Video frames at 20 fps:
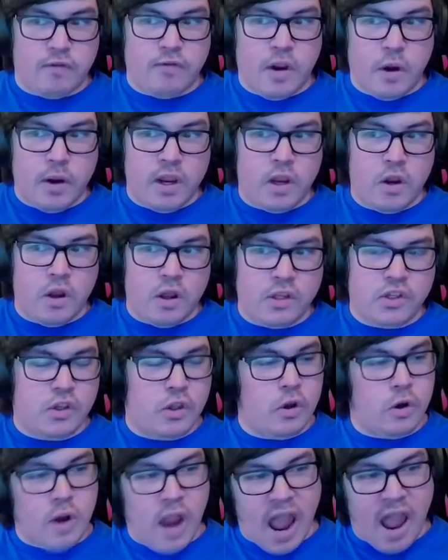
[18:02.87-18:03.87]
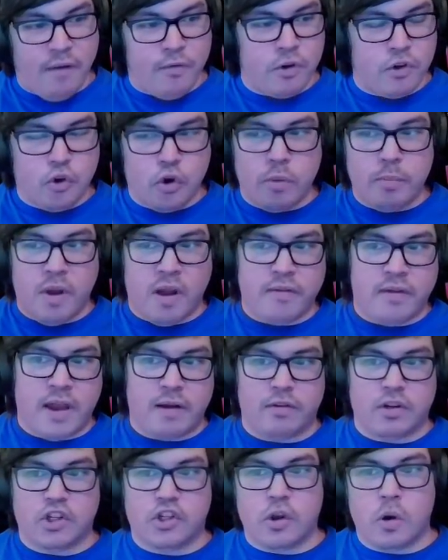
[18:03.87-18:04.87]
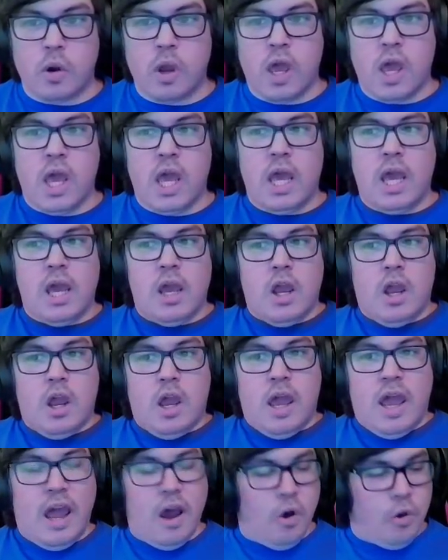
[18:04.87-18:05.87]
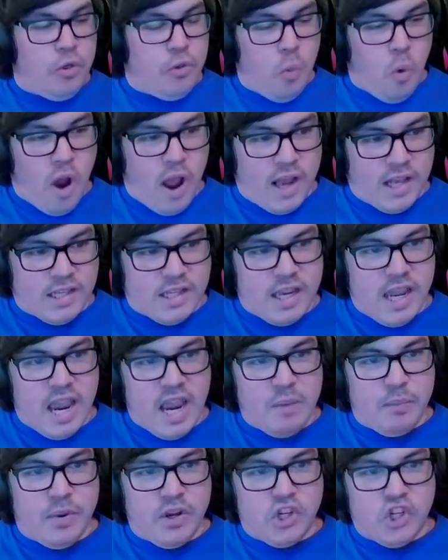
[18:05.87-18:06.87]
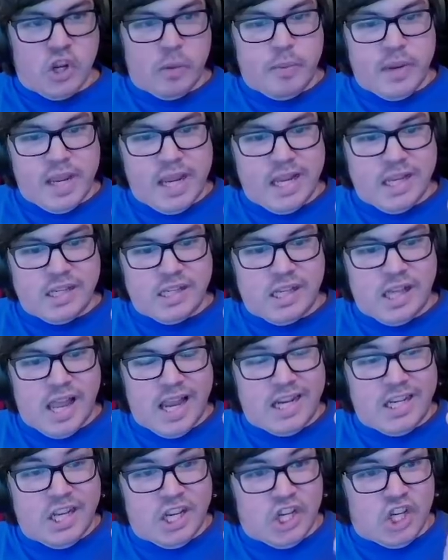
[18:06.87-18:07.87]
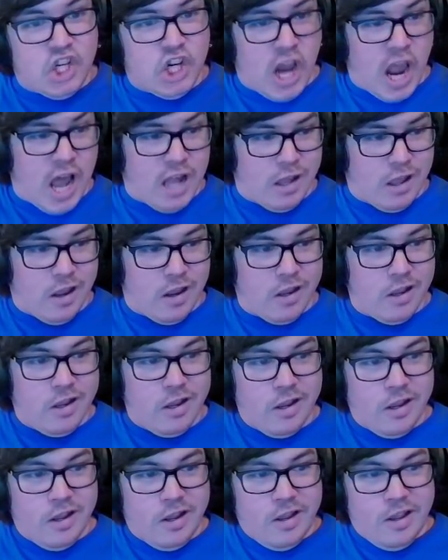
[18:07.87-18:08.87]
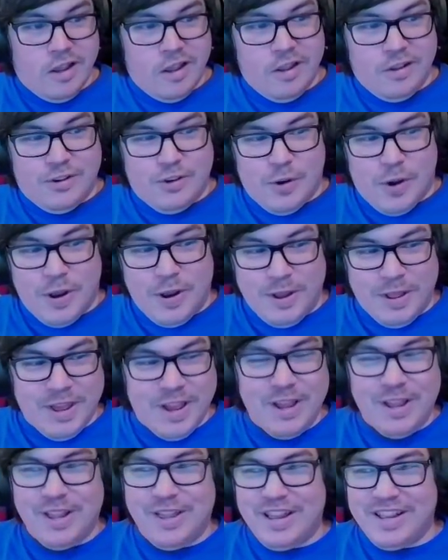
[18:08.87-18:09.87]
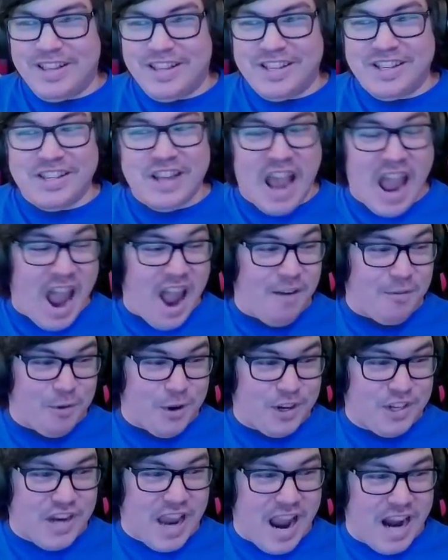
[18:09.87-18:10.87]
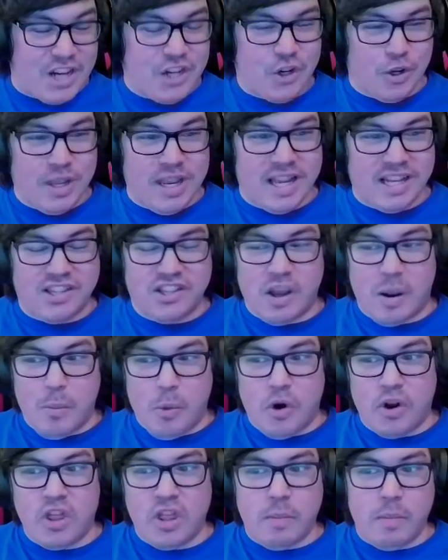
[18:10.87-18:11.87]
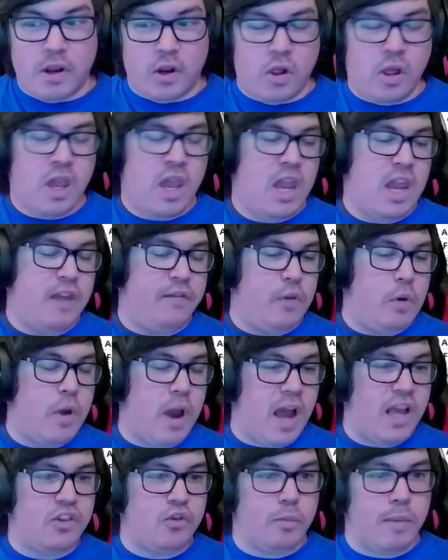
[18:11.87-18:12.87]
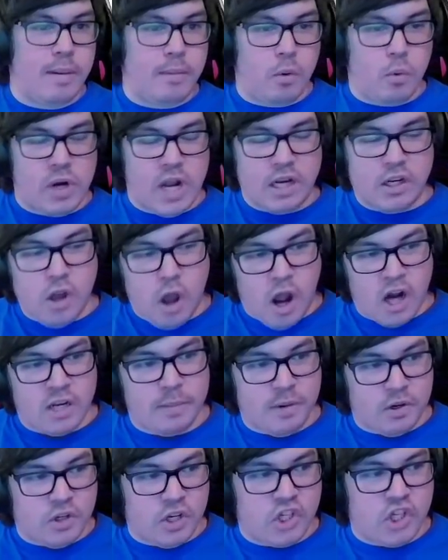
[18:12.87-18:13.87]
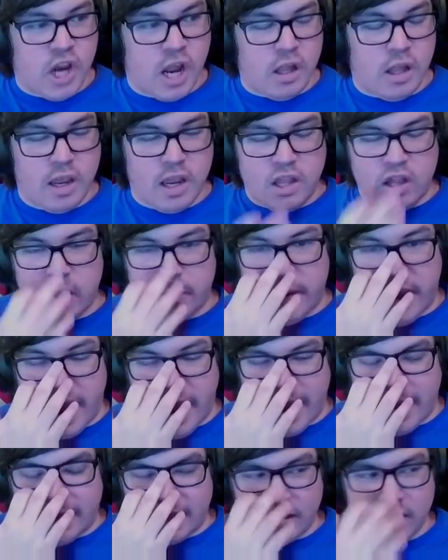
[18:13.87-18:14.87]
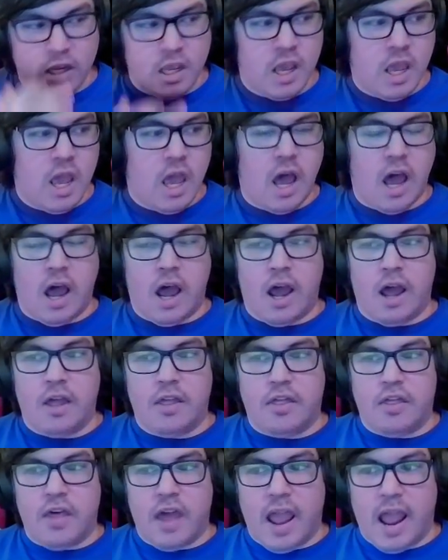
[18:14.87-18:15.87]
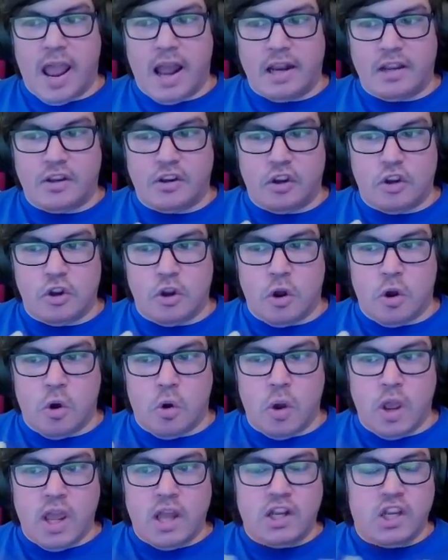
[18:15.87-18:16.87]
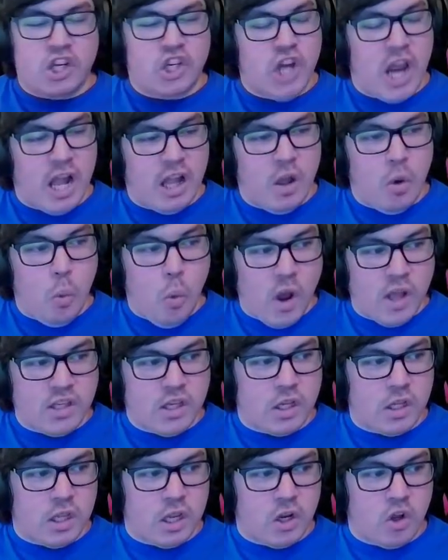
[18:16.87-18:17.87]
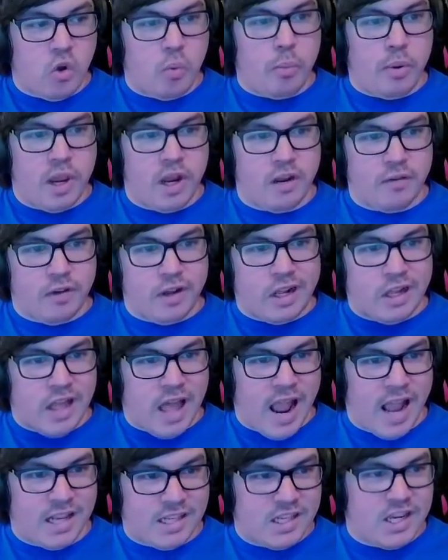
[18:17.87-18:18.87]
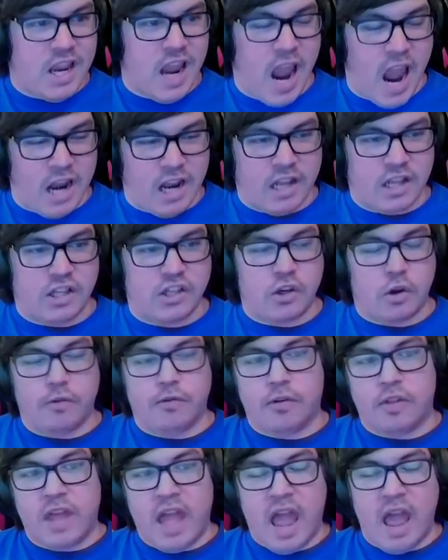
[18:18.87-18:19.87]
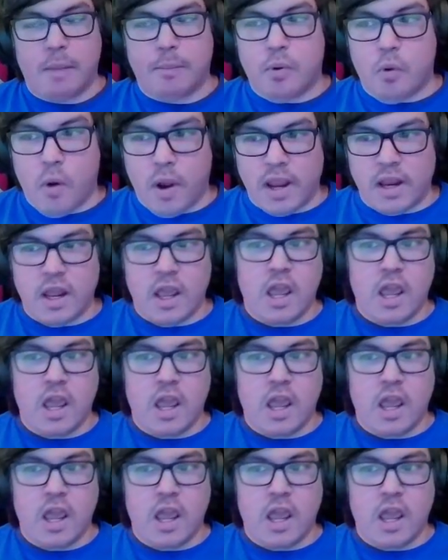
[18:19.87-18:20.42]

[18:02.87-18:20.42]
very goods. They're average or above average. So health-wise, Kate Bishop is like T'Challa so I don't, this is average, actually. It's somewhere in the middle. If you guys remember when I talked about T'Challa in the past, uh, that, you know, T'Challa was a little bit of a glass cannon. So for that point,